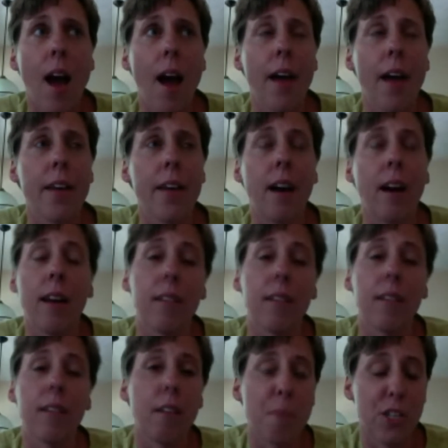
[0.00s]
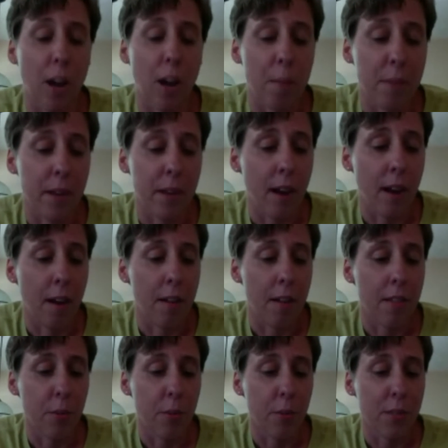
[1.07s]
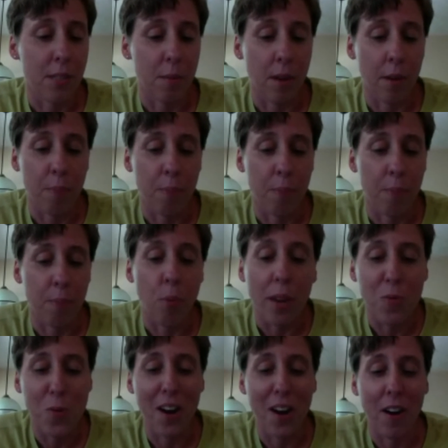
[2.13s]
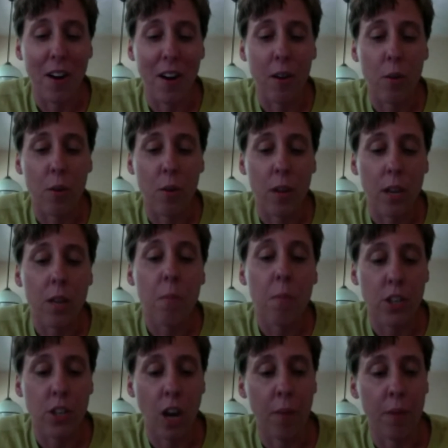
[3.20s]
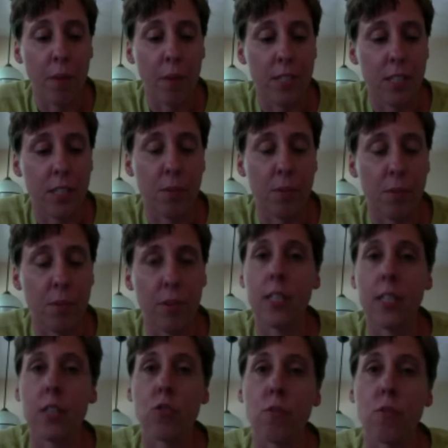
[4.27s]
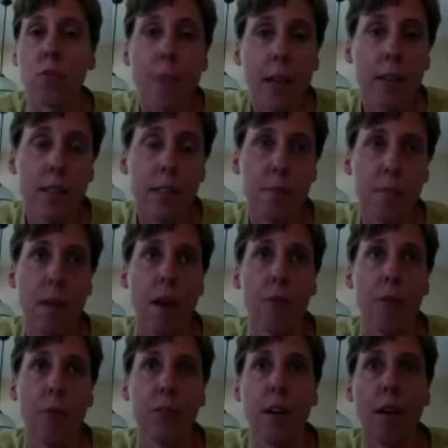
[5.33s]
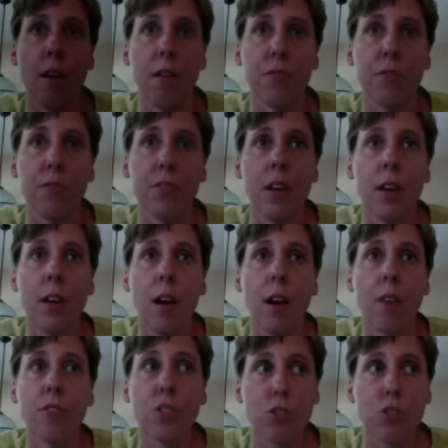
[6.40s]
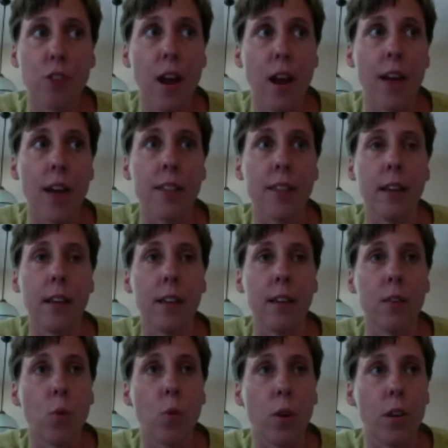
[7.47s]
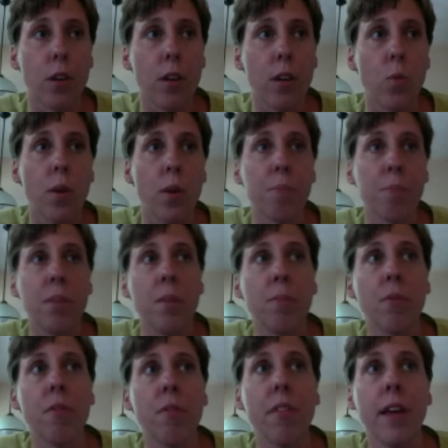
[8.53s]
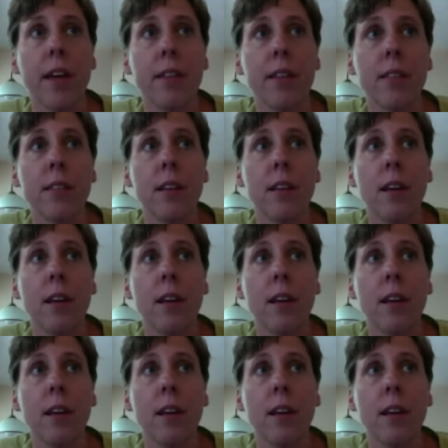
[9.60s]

I love my job, but there was a point where in my job I was experiencing a tremendous amount of stress and working with people that